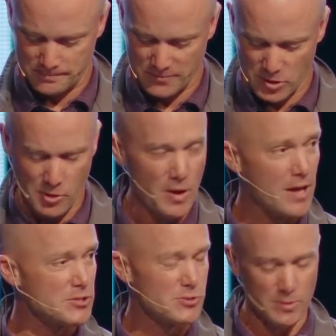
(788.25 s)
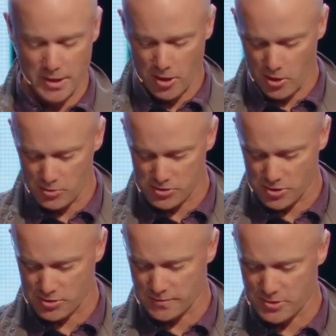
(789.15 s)
If you know how the story goes,
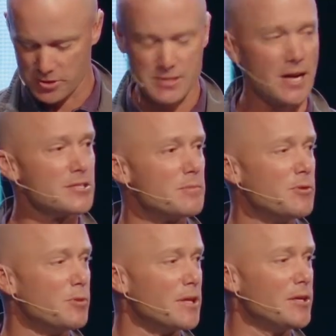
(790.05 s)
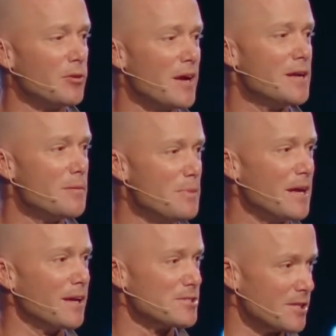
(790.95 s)
Joseph turns out to be really great at
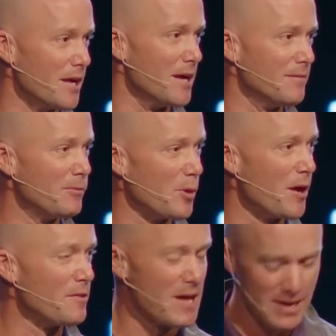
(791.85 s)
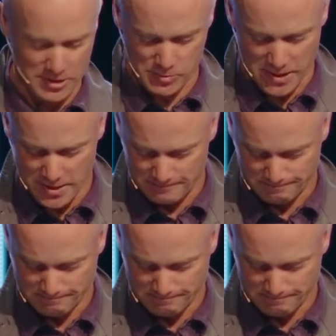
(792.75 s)
being a slave. We'll cover that next week.